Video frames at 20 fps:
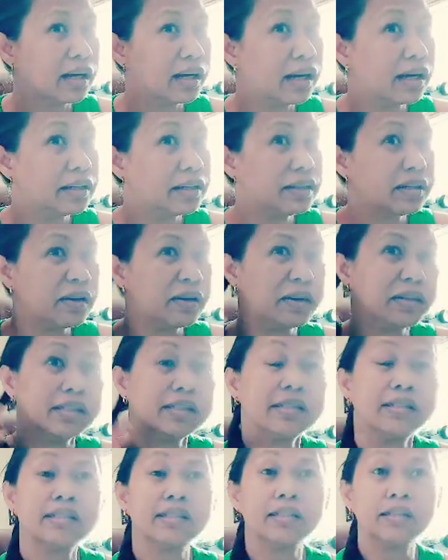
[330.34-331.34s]
I don't know,
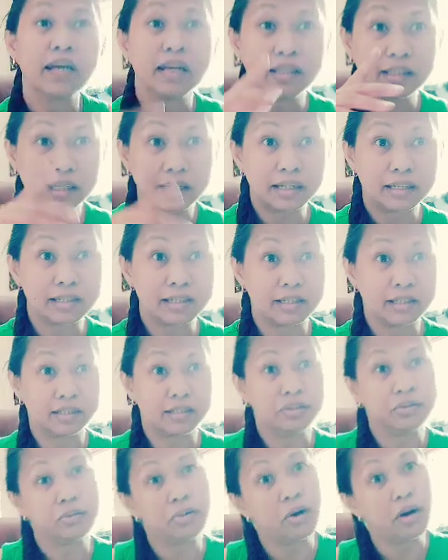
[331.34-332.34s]
I think it's
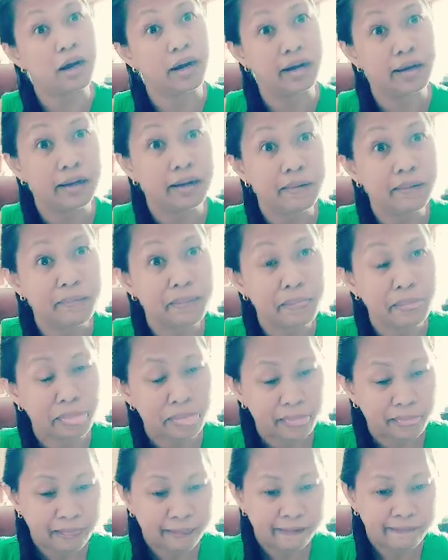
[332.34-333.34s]
just dry.
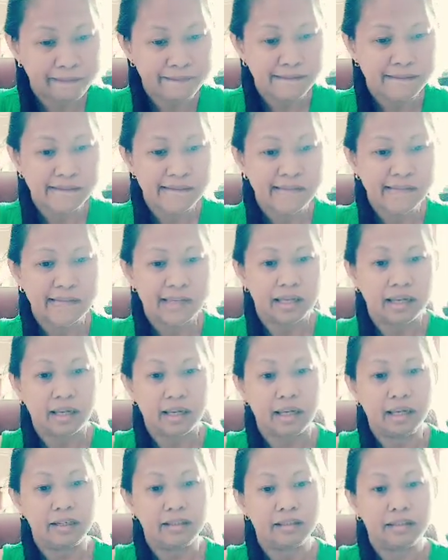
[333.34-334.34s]

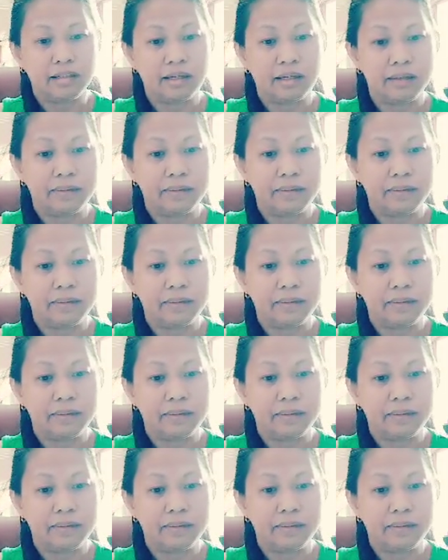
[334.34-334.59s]
And